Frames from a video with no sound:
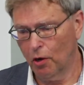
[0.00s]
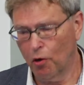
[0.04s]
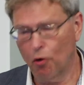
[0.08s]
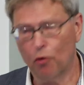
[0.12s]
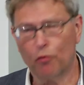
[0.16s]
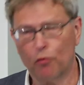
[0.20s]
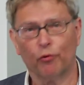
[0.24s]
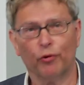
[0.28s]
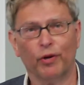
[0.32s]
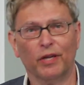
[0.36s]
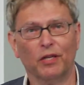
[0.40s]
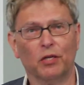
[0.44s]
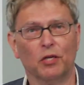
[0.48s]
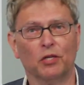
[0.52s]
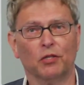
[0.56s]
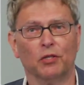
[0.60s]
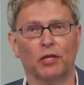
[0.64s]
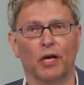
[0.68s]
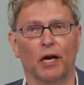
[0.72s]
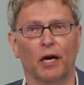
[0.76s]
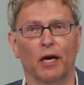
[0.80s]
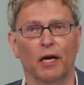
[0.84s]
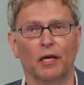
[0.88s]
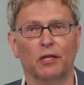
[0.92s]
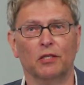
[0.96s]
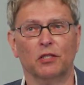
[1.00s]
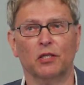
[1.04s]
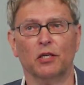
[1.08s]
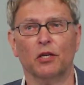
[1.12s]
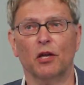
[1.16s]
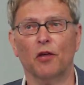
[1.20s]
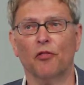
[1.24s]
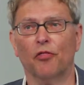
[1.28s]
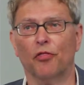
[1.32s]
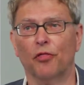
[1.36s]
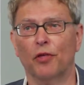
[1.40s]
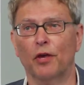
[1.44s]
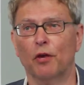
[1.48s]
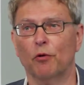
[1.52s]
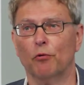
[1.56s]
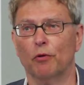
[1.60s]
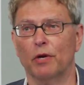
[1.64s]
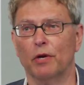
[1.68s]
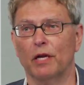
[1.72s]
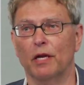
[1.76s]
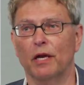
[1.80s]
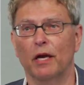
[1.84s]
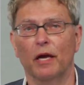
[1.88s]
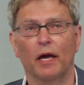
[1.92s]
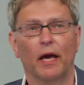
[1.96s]
who criticize a
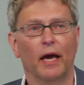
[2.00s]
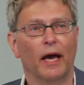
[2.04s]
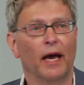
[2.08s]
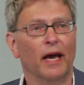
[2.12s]
theory